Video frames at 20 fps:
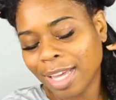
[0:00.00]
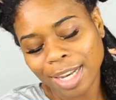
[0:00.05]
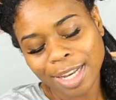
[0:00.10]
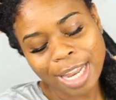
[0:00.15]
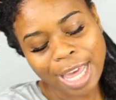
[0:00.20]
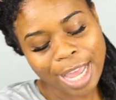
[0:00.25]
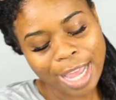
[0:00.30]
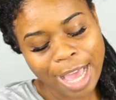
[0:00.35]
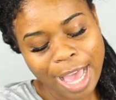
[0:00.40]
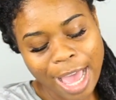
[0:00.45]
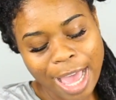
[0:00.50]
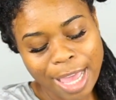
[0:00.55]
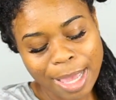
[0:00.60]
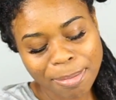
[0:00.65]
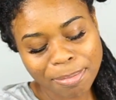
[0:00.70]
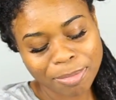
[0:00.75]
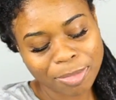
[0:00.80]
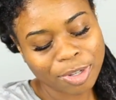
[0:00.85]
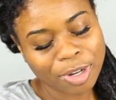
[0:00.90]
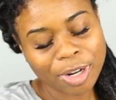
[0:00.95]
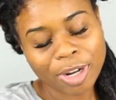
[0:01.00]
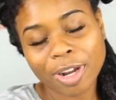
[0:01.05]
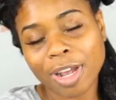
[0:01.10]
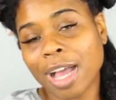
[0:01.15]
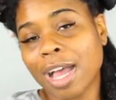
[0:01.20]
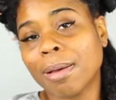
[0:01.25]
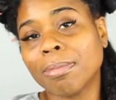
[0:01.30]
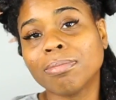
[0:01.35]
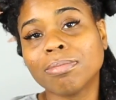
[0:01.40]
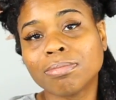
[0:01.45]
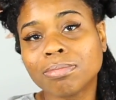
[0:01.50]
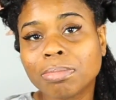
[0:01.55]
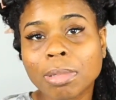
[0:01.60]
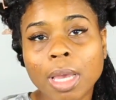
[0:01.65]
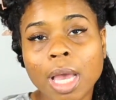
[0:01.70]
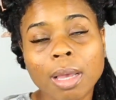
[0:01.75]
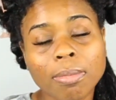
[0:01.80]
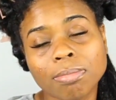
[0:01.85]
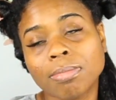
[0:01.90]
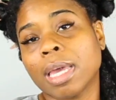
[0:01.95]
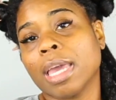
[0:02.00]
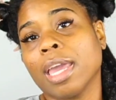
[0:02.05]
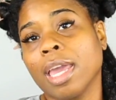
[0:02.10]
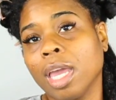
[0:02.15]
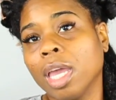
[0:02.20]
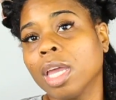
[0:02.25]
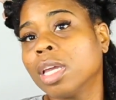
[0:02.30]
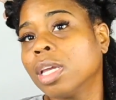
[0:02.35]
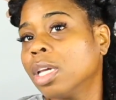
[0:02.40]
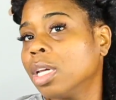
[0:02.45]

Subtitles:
Like, I'm mad.